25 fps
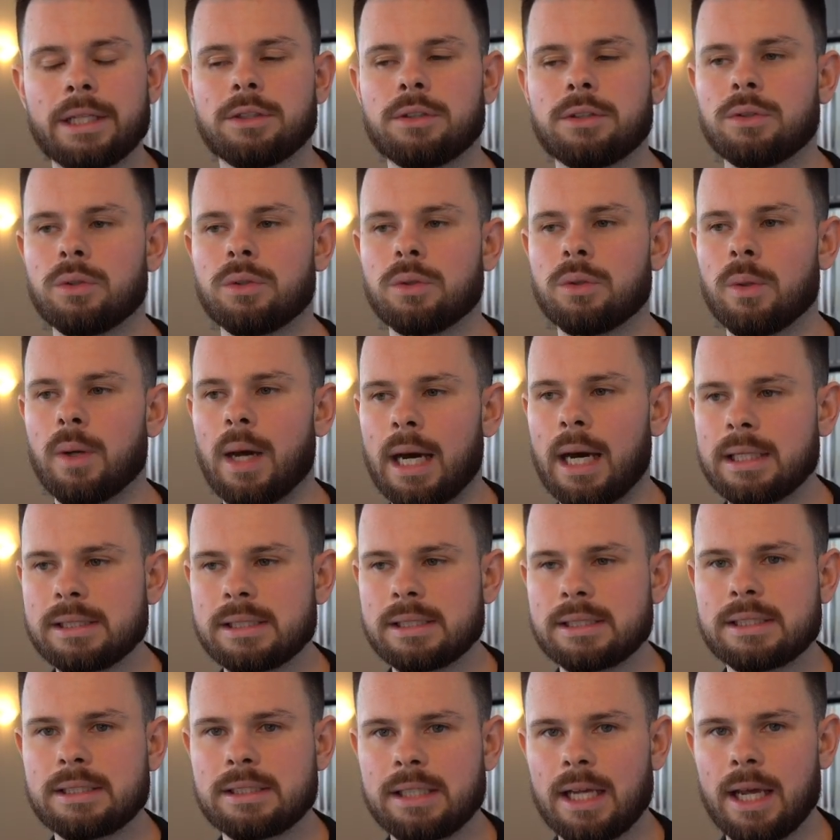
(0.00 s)
To
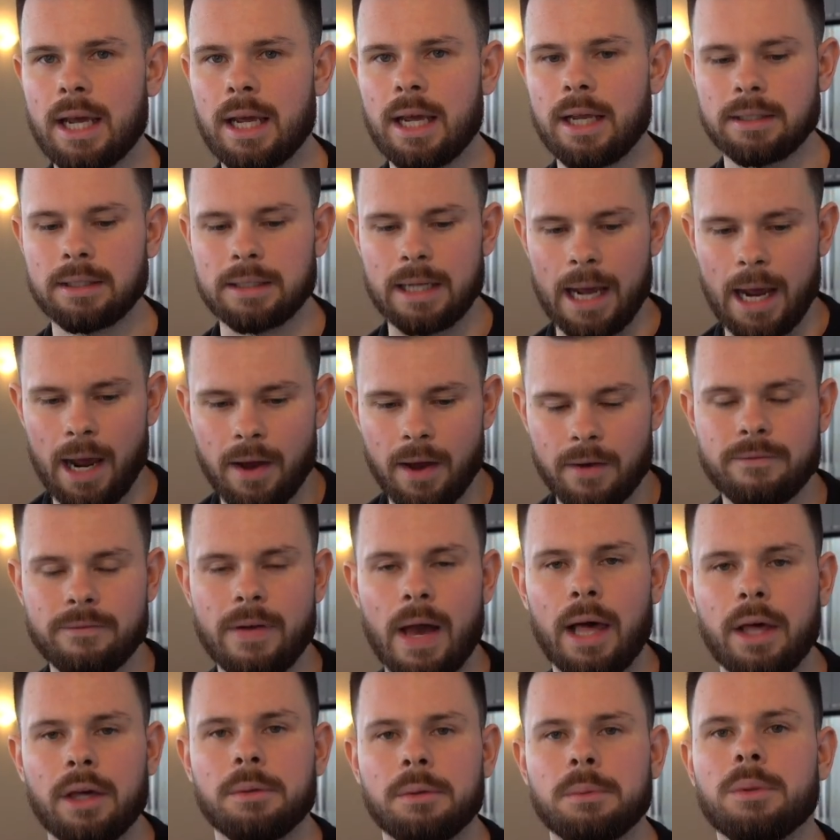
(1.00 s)
understand how
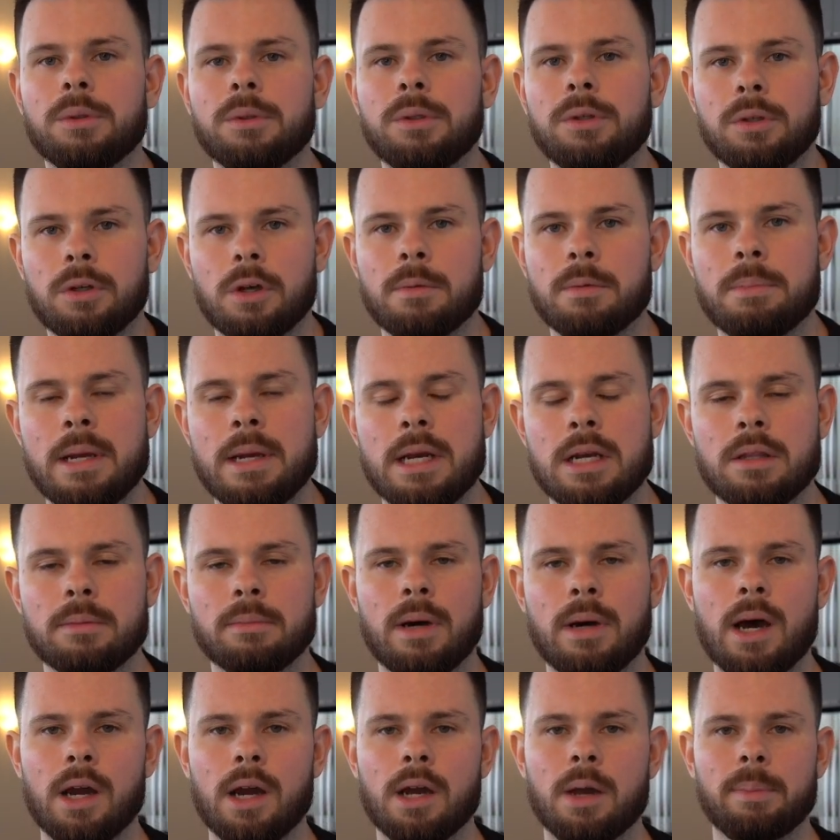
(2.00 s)
valuable you can be to the
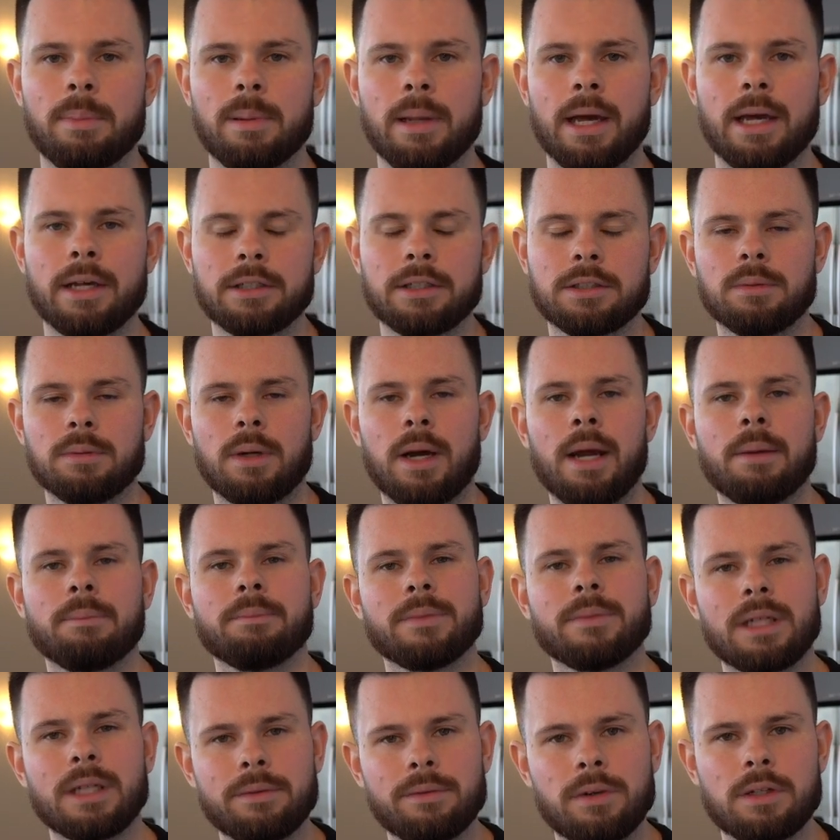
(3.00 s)
marketplace, right? I'm going
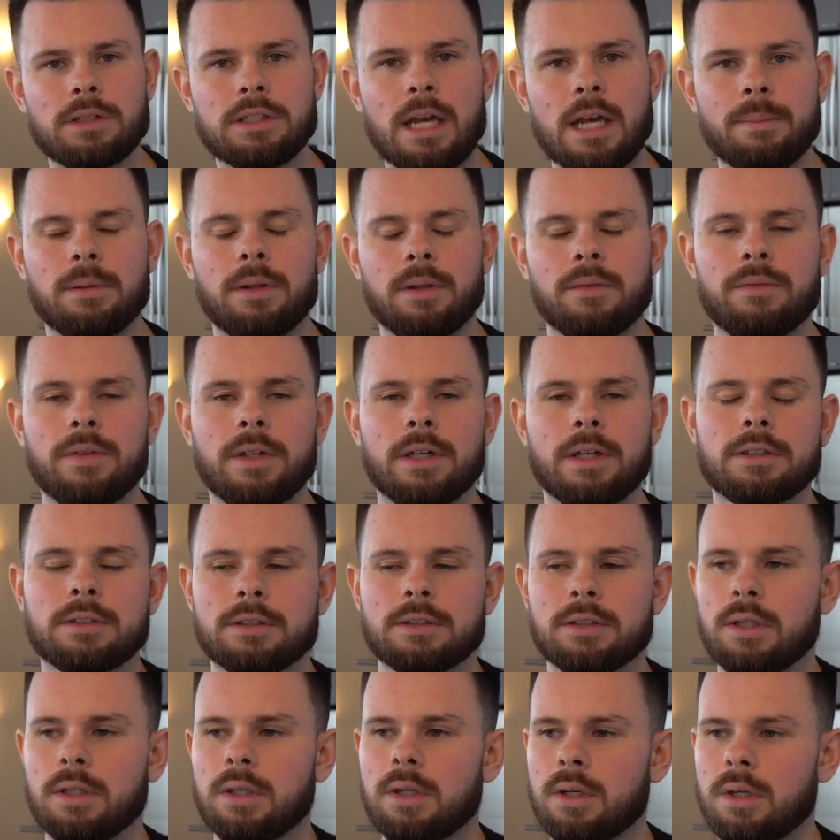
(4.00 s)
to give you an example of this,
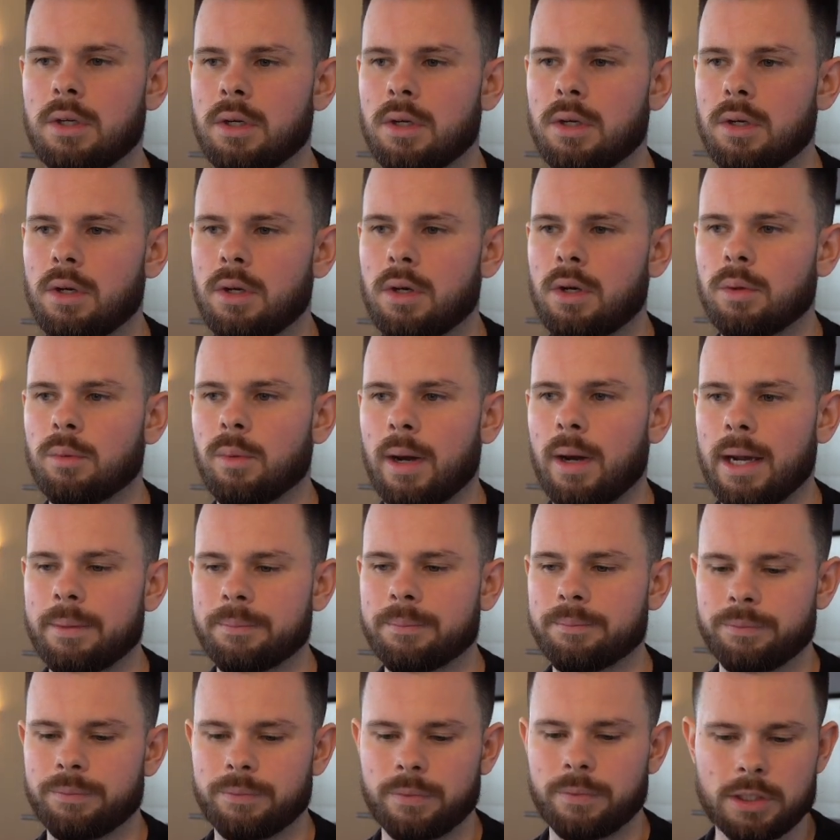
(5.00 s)
right?
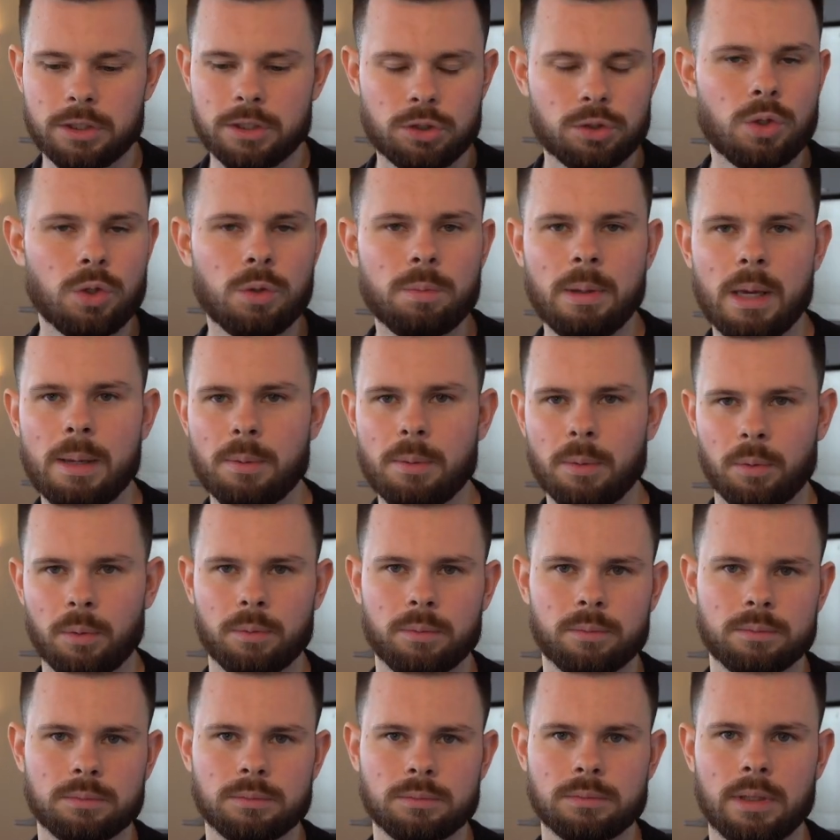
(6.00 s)
There's two people,
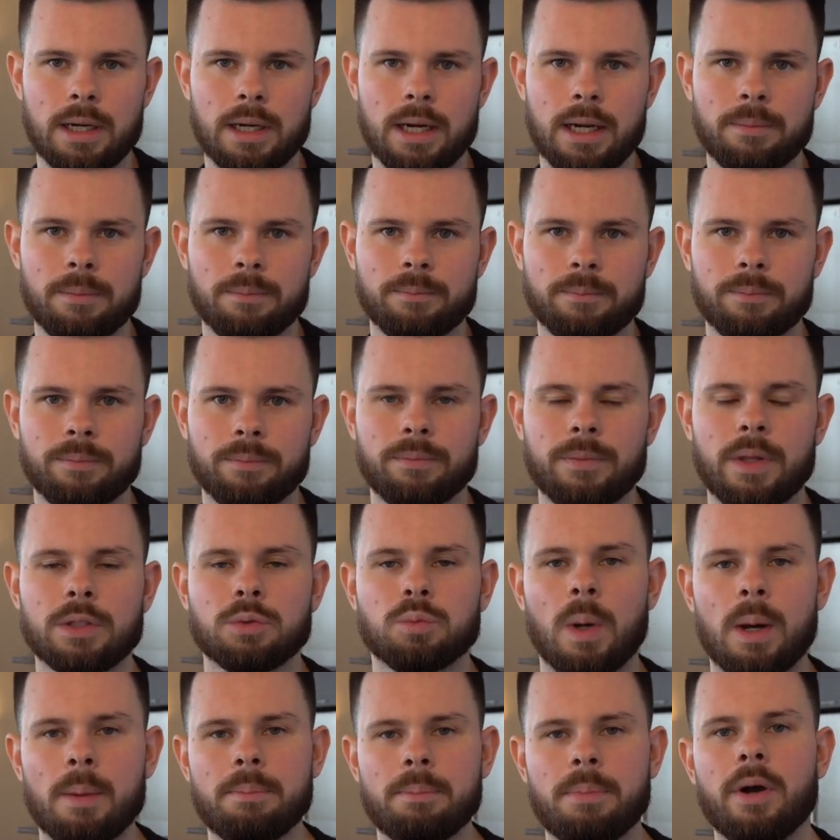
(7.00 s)
right? There's
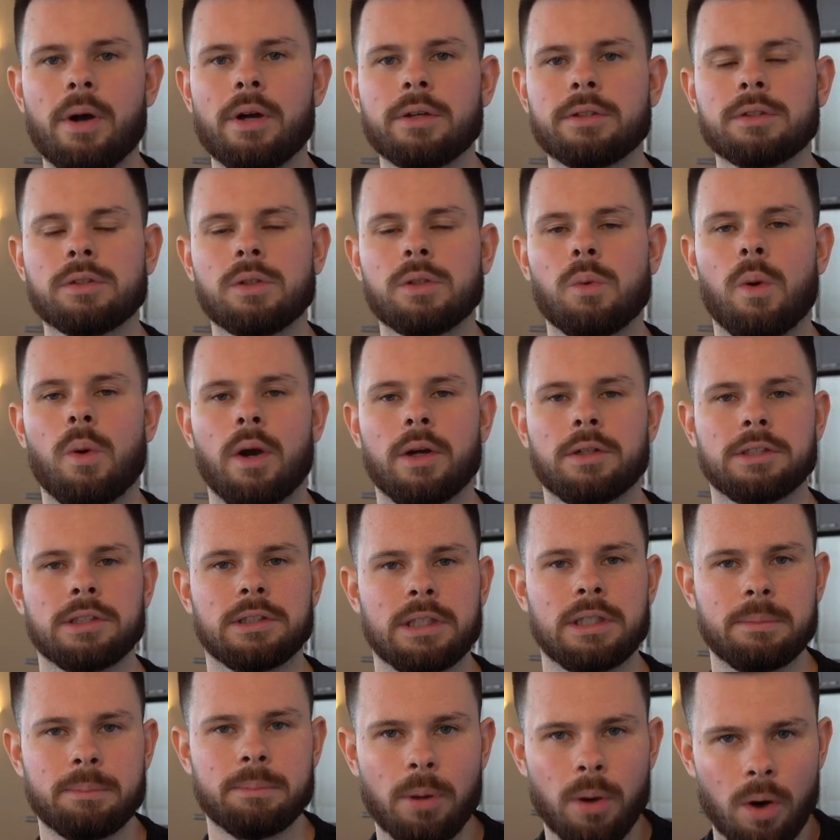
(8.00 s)
one person who works in
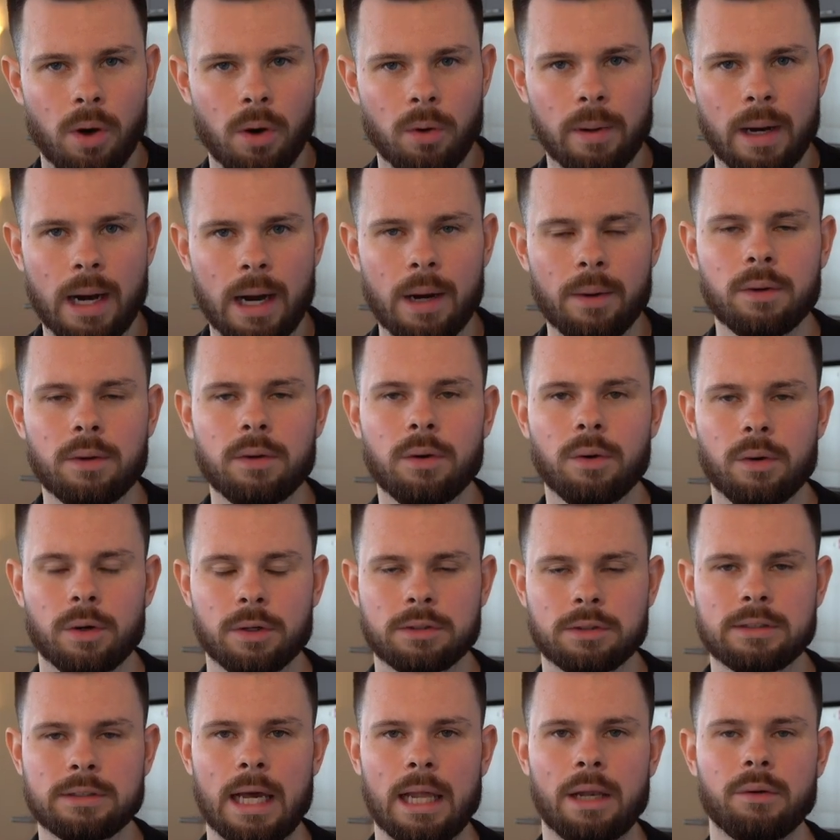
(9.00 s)
the per hour or a
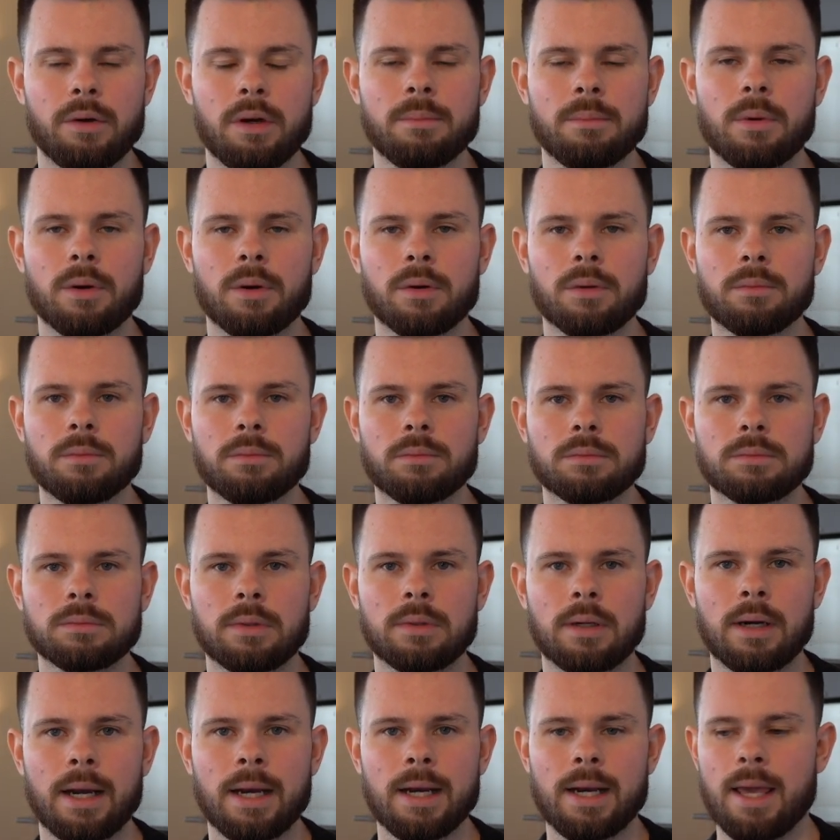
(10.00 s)
salary model,
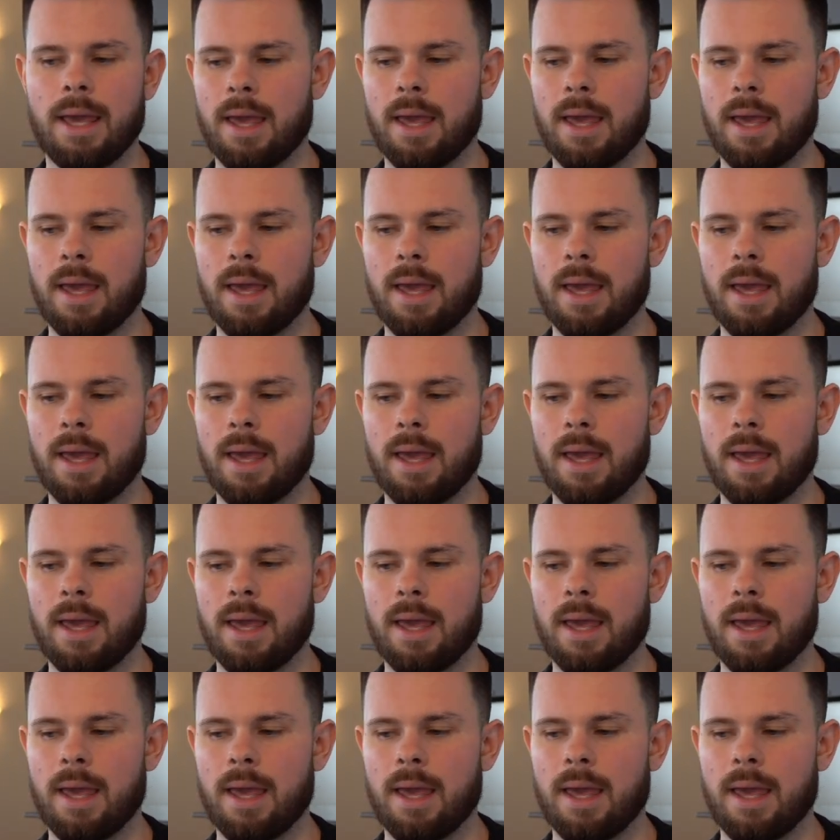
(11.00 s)
right?